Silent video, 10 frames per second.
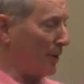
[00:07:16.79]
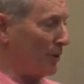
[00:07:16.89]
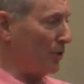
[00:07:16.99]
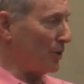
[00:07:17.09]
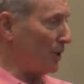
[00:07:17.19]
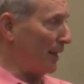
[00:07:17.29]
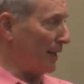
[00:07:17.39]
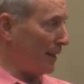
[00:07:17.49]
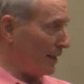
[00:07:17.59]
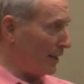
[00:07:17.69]
they're just
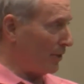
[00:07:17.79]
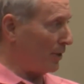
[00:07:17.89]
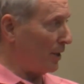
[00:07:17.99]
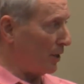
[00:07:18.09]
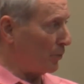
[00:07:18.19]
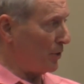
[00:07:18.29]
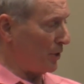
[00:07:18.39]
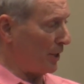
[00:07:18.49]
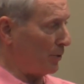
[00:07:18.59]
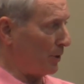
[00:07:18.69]
like any other
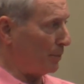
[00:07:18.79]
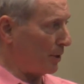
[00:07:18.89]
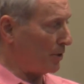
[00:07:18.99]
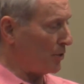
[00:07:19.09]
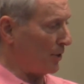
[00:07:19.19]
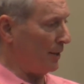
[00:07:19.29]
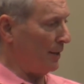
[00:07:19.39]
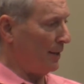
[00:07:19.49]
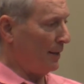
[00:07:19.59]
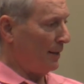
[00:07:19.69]
unregenerate
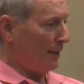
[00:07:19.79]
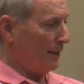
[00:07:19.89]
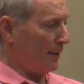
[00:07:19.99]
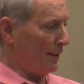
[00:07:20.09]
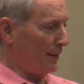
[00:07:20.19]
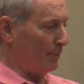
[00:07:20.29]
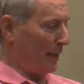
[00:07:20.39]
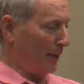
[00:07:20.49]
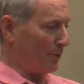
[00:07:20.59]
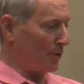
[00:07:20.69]
person. Uh, the
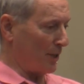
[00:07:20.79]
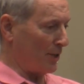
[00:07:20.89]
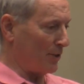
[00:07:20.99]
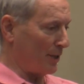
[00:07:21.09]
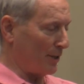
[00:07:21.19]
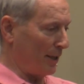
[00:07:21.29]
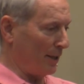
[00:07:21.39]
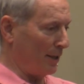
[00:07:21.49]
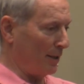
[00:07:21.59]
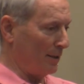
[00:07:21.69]
Bible says that they
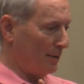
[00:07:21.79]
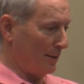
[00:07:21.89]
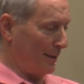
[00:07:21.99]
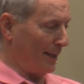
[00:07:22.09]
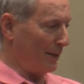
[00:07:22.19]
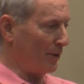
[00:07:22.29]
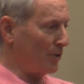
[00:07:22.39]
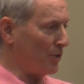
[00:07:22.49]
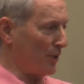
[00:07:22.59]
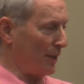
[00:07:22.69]
are dead in
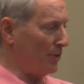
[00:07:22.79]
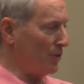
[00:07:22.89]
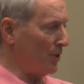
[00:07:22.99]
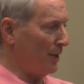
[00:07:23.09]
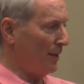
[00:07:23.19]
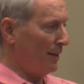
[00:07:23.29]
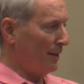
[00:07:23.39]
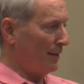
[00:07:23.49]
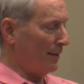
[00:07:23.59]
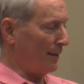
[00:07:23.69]
their sins.
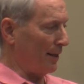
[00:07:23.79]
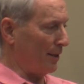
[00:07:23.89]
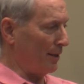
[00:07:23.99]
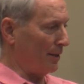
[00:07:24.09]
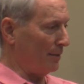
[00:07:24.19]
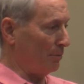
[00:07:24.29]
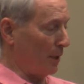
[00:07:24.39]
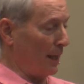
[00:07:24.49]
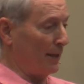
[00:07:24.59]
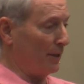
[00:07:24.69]
They are
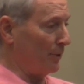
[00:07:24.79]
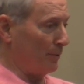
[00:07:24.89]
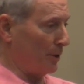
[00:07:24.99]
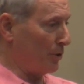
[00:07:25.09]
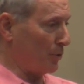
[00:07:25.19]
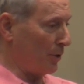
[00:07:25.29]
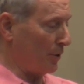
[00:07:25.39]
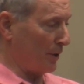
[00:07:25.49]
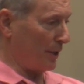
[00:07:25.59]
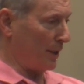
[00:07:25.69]
blinded from the
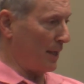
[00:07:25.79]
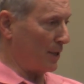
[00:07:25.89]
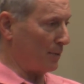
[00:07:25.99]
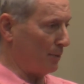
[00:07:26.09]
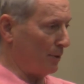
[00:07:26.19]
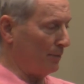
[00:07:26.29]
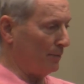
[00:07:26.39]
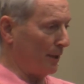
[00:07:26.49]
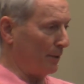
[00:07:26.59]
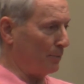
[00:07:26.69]
truth of the gospel
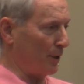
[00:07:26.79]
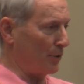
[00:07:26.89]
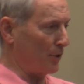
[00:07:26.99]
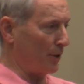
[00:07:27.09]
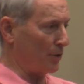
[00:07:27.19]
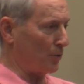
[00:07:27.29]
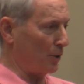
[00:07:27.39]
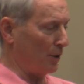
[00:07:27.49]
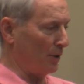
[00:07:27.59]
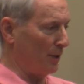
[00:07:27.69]
by the prince of this
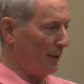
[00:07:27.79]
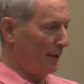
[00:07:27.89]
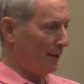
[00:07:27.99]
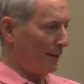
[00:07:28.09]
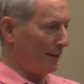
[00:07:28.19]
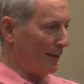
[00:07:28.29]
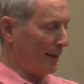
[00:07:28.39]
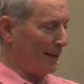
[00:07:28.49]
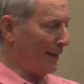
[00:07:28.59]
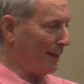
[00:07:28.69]
world.
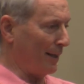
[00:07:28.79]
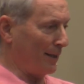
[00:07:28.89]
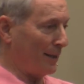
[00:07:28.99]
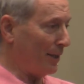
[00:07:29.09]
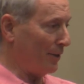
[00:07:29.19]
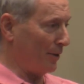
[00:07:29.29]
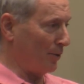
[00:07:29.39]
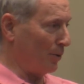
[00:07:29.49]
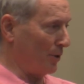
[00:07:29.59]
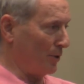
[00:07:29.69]
They cannot hear the
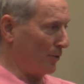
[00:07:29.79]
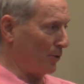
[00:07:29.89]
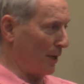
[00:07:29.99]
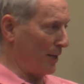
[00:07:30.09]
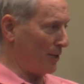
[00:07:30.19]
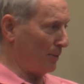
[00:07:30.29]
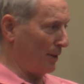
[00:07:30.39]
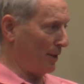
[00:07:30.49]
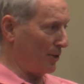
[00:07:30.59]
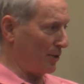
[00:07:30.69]
words of Christ
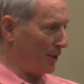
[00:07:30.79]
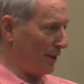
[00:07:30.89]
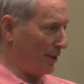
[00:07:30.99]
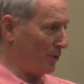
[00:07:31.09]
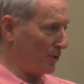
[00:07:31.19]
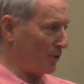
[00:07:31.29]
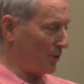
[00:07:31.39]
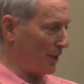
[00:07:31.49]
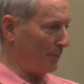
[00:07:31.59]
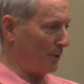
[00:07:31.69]
because their ears are
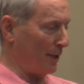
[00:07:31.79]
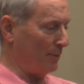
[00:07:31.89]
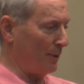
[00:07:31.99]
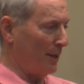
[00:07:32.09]
stopped up.